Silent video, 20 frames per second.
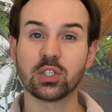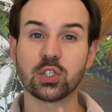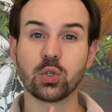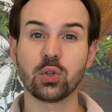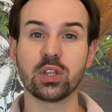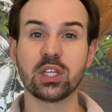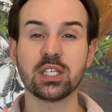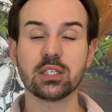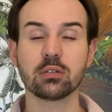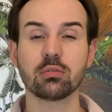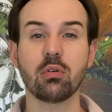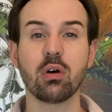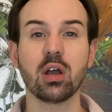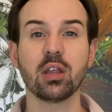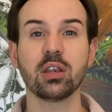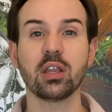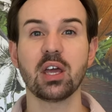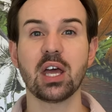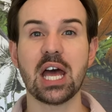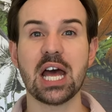So this
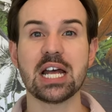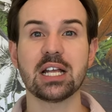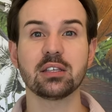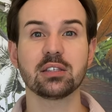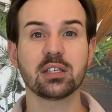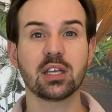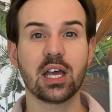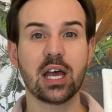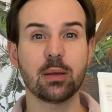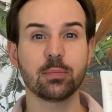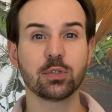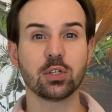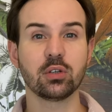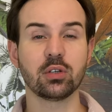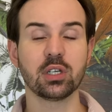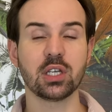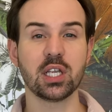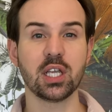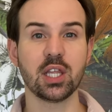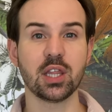one has
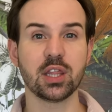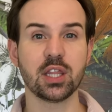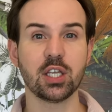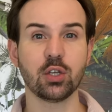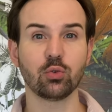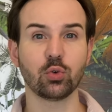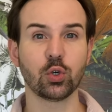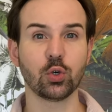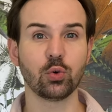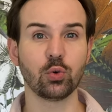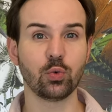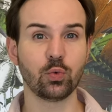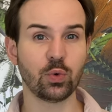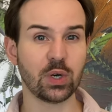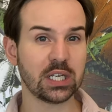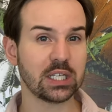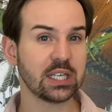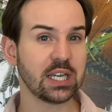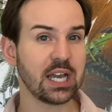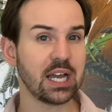absolutely zero
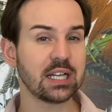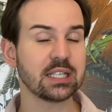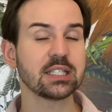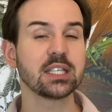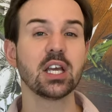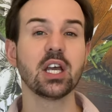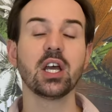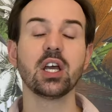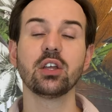white cast.